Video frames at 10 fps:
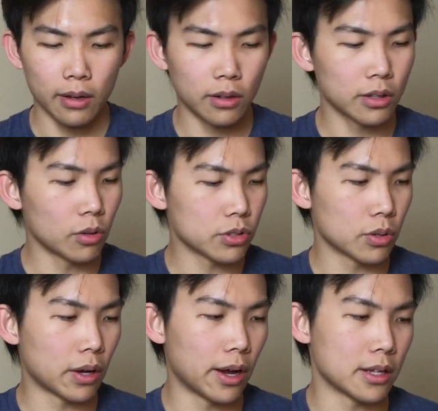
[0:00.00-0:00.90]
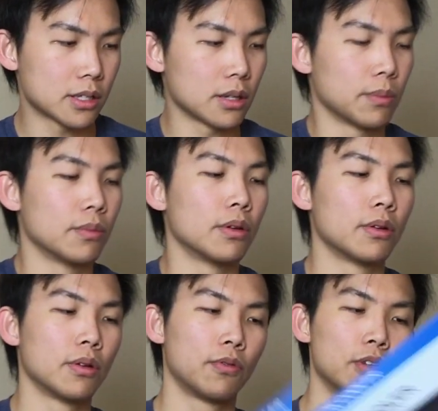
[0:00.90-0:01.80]
And it also has
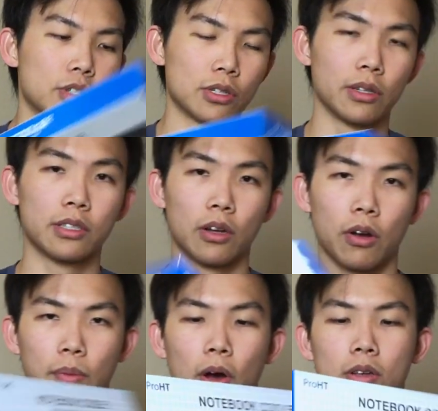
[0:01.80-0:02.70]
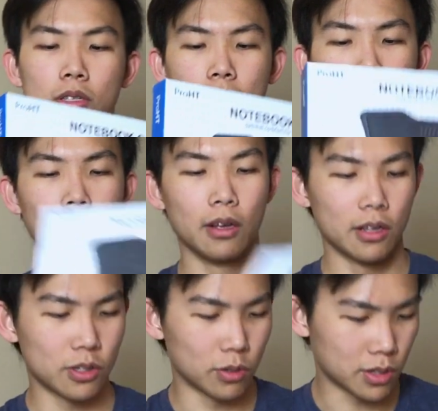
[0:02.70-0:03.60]
some features listed on the box.
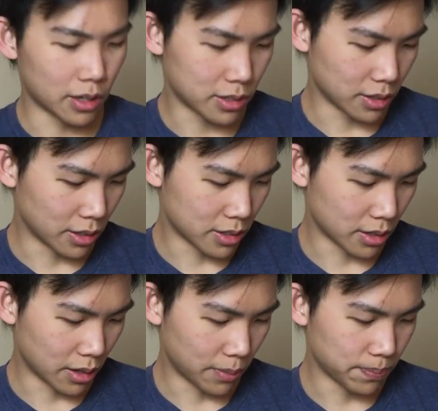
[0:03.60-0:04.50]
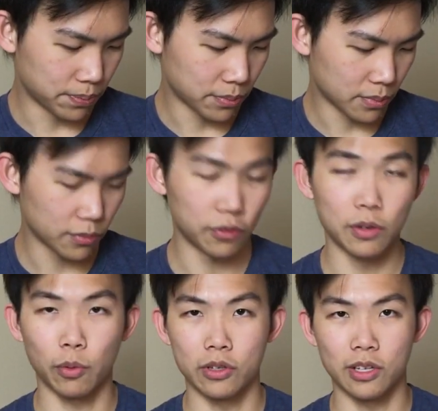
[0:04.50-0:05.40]
So it says it's a
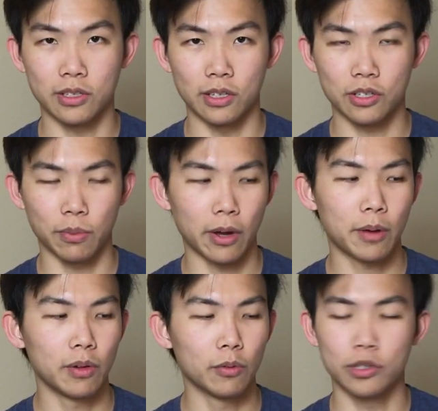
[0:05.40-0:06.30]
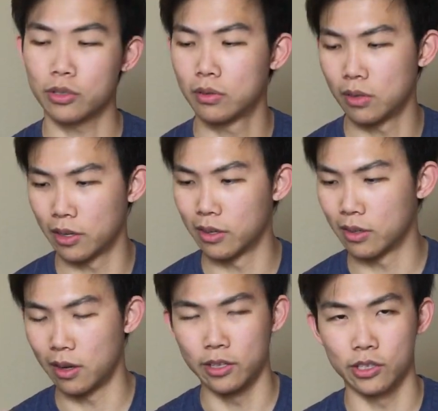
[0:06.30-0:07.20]
15.6-inch compatible, which,
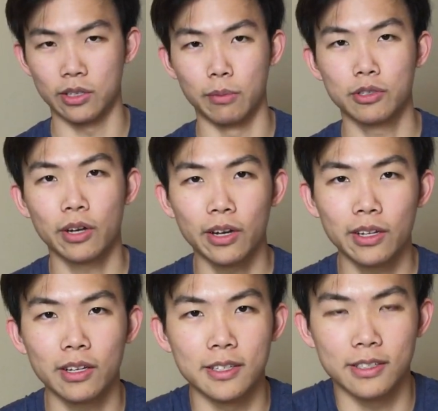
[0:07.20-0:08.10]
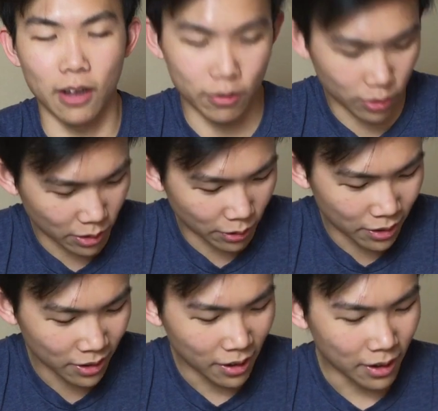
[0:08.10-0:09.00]
like I just demonstrated, is not
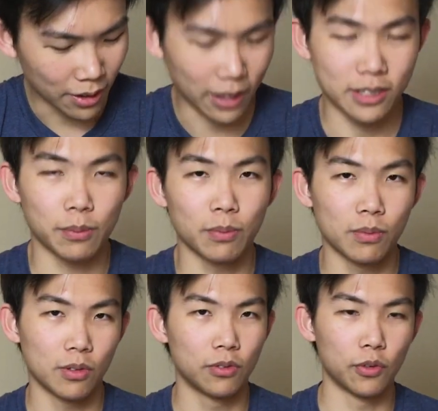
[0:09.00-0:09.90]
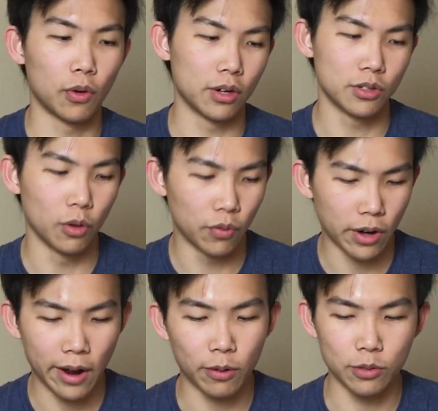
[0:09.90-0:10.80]
really, except if you wanted
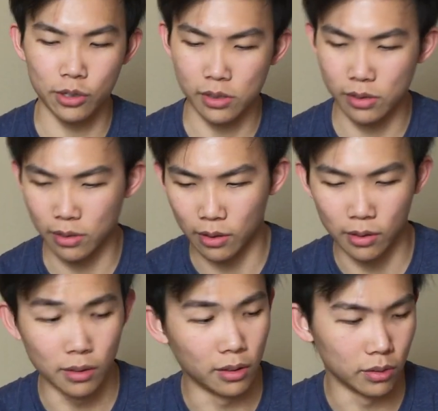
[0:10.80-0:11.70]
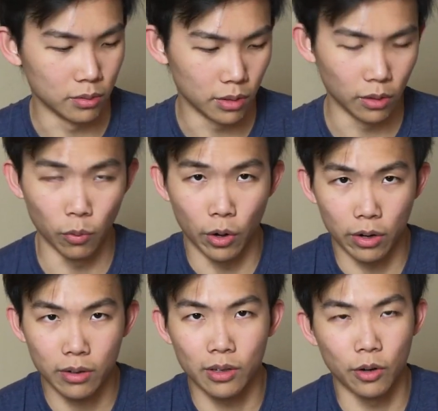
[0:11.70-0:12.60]
to overhang, which is then
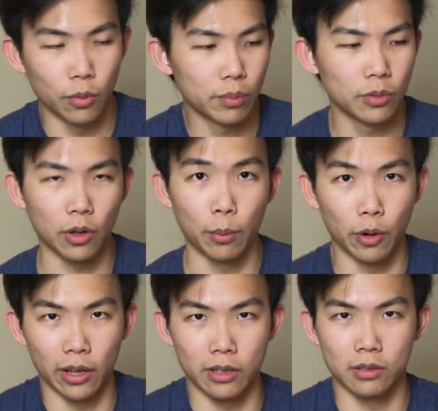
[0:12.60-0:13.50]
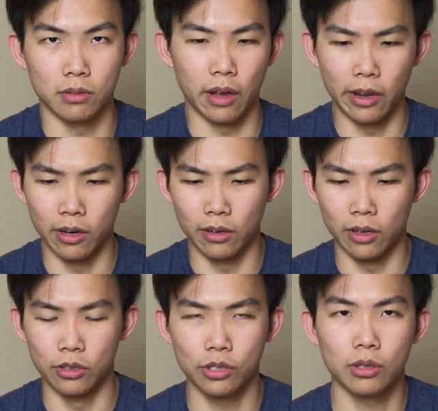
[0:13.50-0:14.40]
it'll work. You know, you can put like this
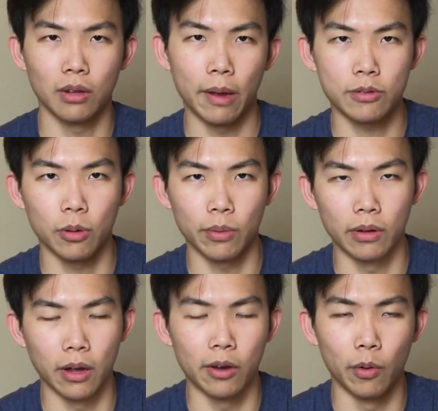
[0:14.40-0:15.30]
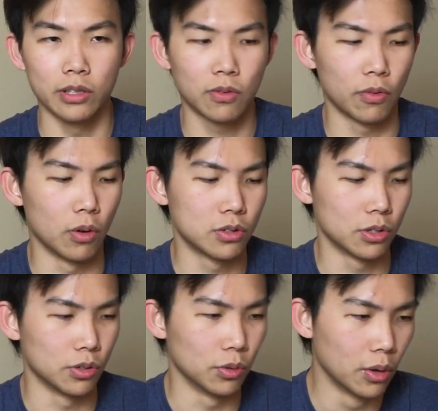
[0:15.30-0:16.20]
18-inch laptop anyways if
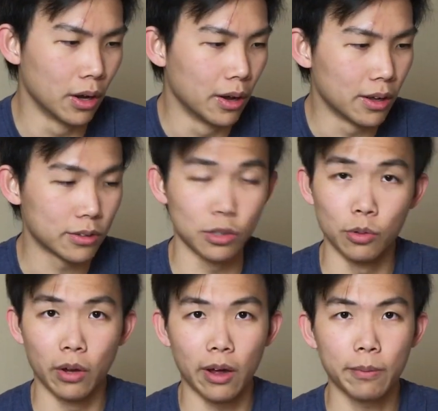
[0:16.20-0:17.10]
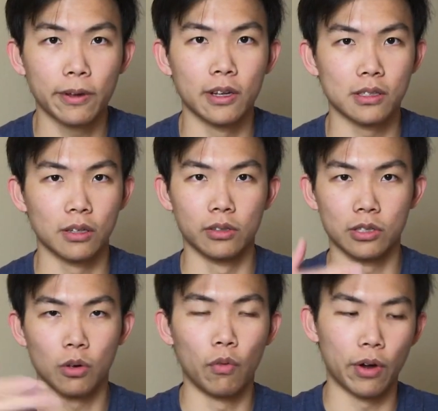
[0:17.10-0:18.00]
you want to do that,
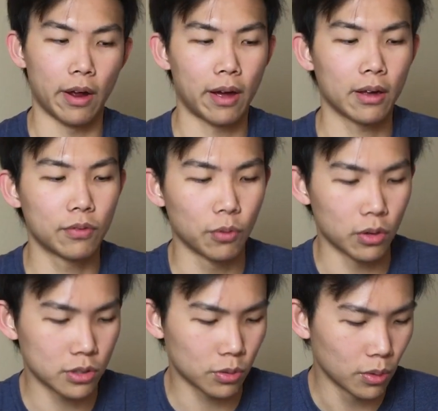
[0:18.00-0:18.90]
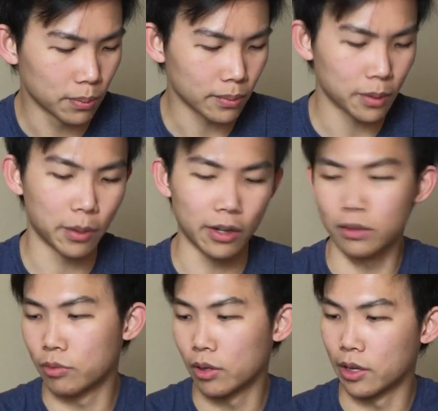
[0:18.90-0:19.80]
because it'll just overhang if you want to.
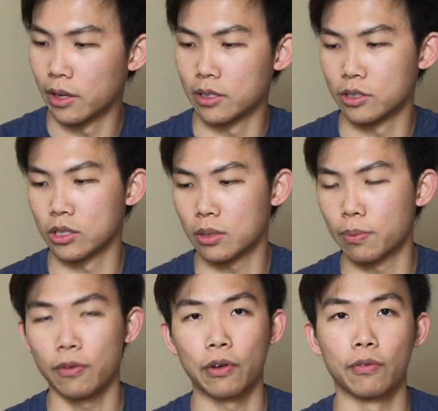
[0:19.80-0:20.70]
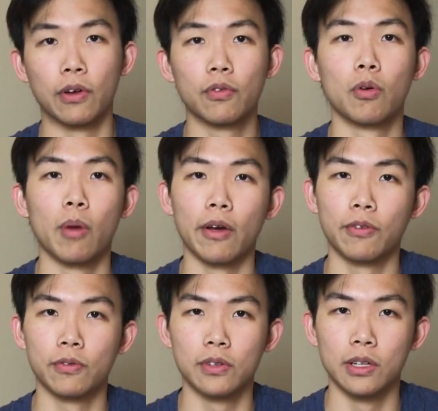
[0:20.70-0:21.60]
But it really is just a perfect fit for
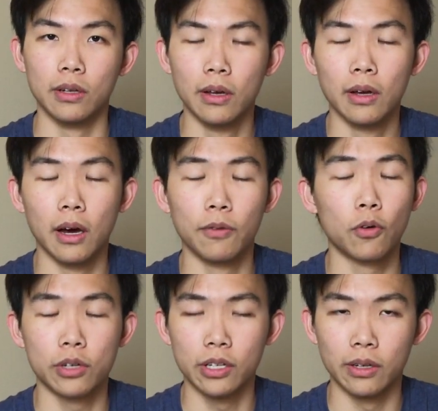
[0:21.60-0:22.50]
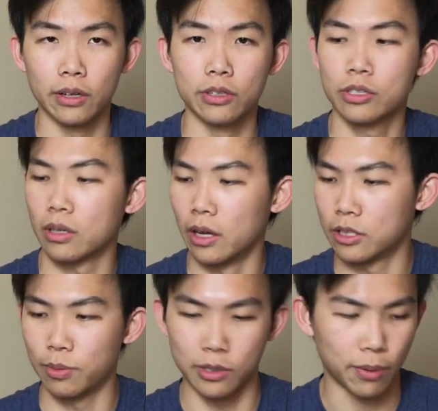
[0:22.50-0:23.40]
my
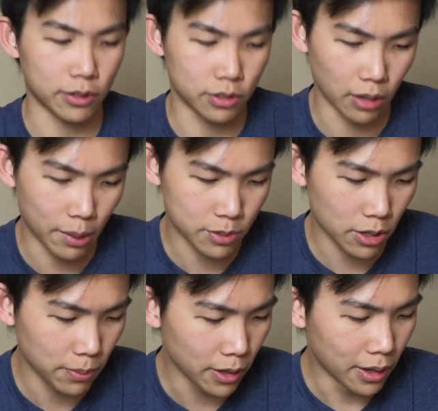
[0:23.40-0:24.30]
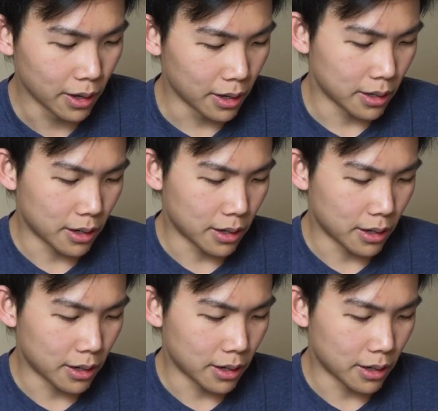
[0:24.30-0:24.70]
14-inch HP Spectre laptop.